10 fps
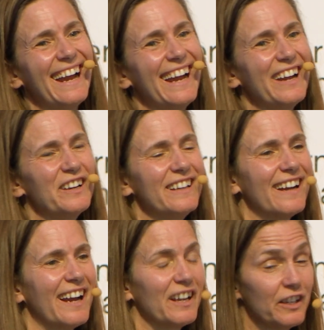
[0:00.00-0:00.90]
and
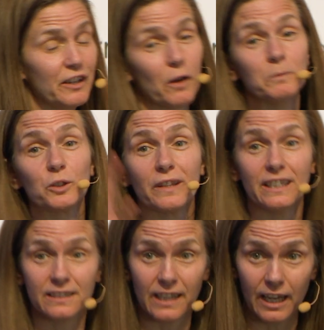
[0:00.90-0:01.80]
uh, you know I'm sure
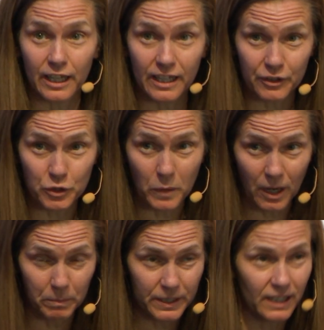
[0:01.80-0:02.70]
they'd say yes, you
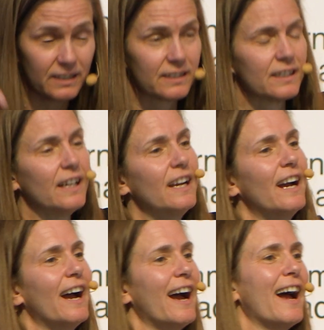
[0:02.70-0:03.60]
helped us,
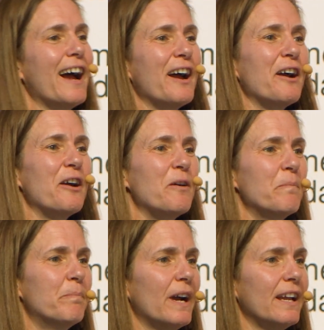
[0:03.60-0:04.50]
uh,
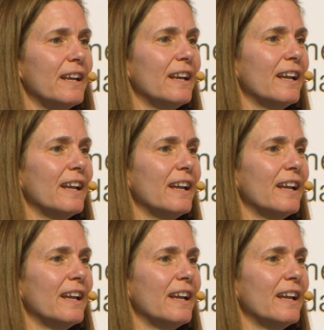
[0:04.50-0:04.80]
but